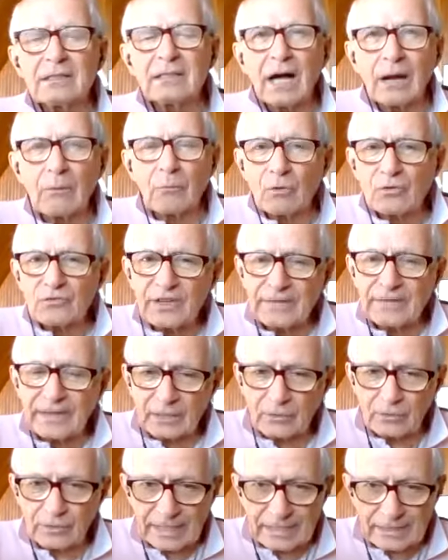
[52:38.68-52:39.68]
I won't say they
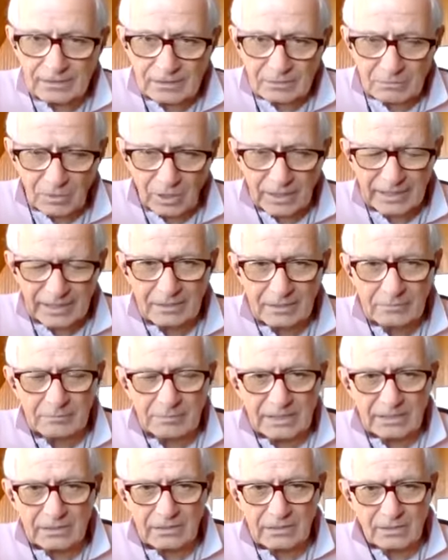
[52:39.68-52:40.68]
created the market,
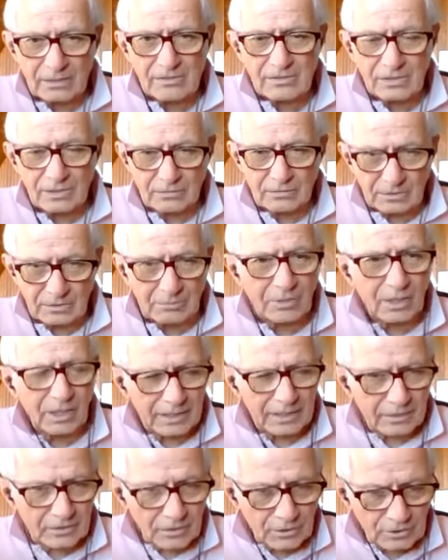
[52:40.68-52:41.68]
because the
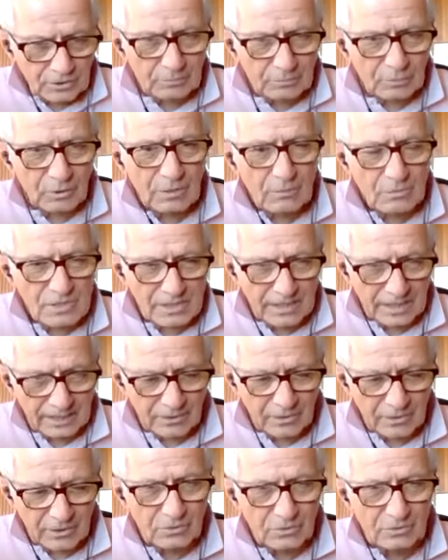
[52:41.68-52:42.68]
market, to your point, was there.
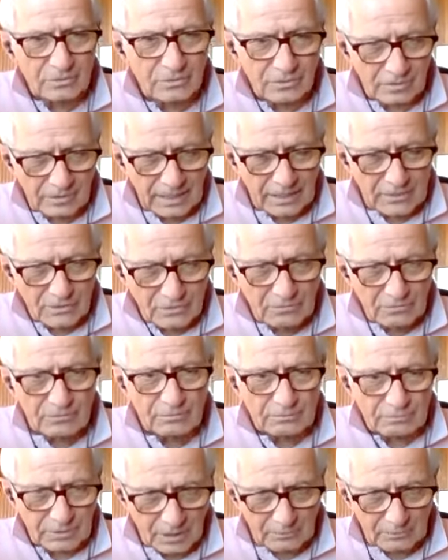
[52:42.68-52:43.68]
You, as you
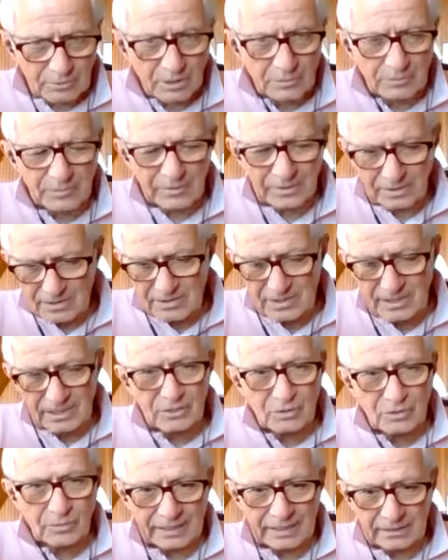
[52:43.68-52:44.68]
appropriately said,
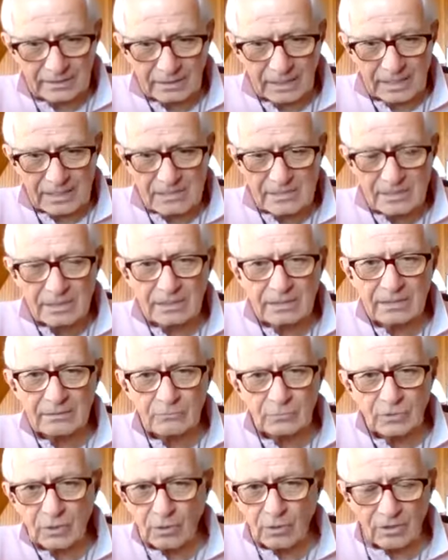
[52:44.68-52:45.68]
you analyzed it and
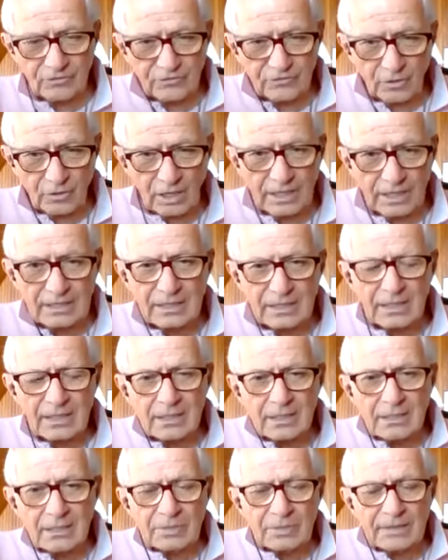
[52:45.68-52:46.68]
we all saw it,
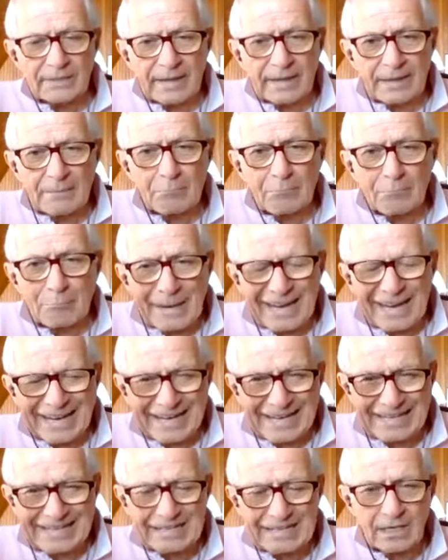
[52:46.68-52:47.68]
but they
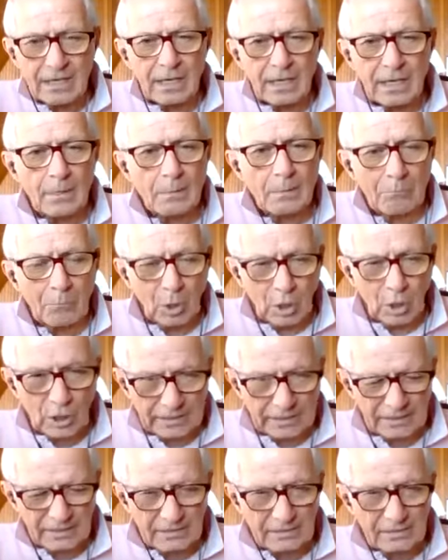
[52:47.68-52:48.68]
made the
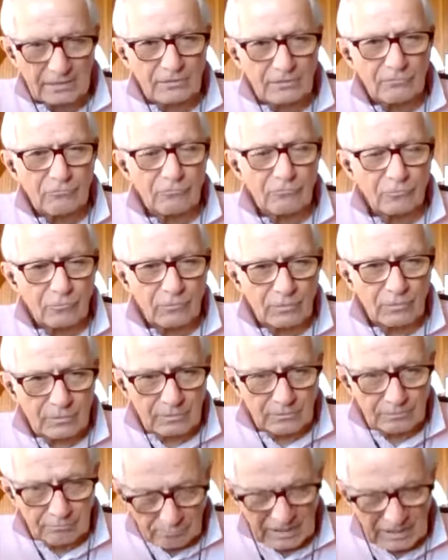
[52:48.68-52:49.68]
market
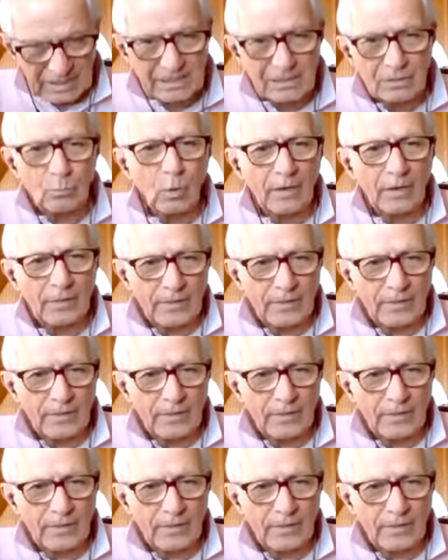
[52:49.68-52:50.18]
be what